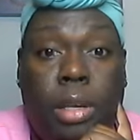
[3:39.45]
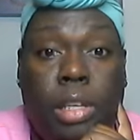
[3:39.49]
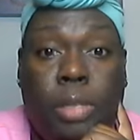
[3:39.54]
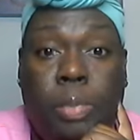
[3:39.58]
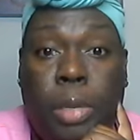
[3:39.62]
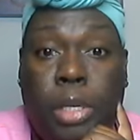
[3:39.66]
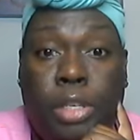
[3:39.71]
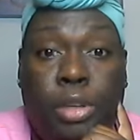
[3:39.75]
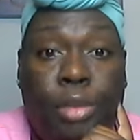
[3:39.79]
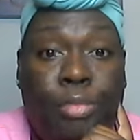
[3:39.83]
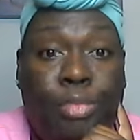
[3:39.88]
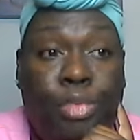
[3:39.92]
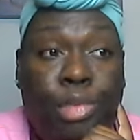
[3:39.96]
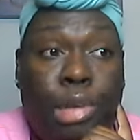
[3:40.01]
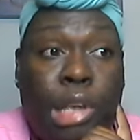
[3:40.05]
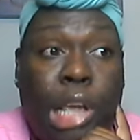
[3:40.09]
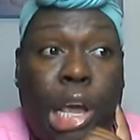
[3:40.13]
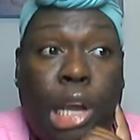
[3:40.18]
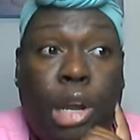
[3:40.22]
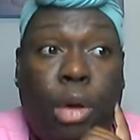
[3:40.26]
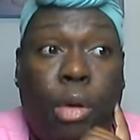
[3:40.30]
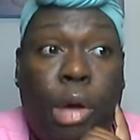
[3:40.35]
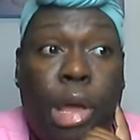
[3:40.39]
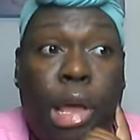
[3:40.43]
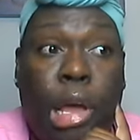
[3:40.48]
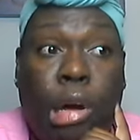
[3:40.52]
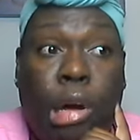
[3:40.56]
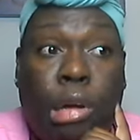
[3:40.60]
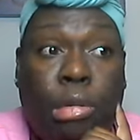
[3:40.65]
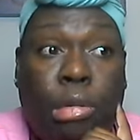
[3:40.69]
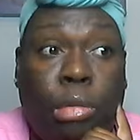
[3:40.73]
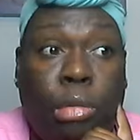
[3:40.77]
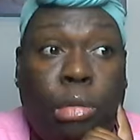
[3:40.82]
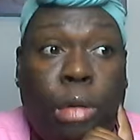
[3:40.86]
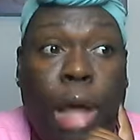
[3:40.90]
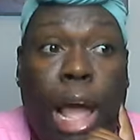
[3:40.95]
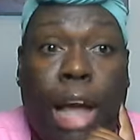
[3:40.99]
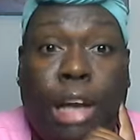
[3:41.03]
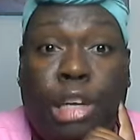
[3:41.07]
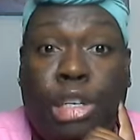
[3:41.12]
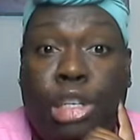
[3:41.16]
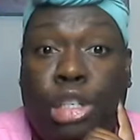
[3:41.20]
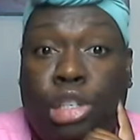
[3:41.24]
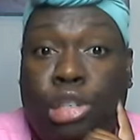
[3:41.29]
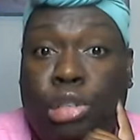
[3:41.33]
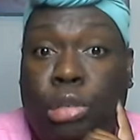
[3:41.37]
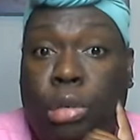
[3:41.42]
Especially if you ain't got no air, no air
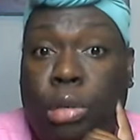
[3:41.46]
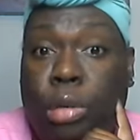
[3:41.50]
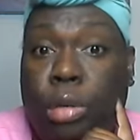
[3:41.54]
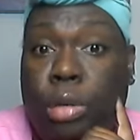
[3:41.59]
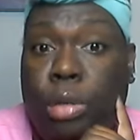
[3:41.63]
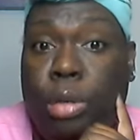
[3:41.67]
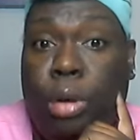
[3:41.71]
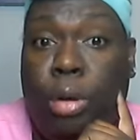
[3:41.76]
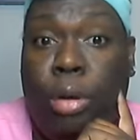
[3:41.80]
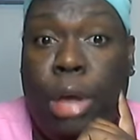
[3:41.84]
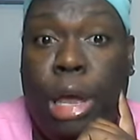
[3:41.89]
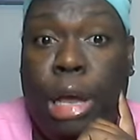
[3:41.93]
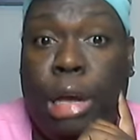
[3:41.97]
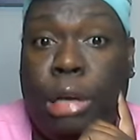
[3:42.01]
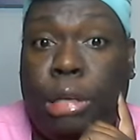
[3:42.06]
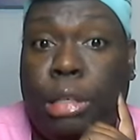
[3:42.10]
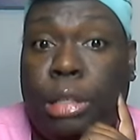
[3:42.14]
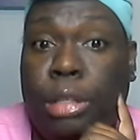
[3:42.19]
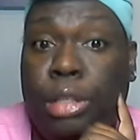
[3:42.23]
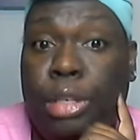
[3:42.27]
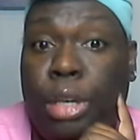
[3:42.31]
conditioner, no air,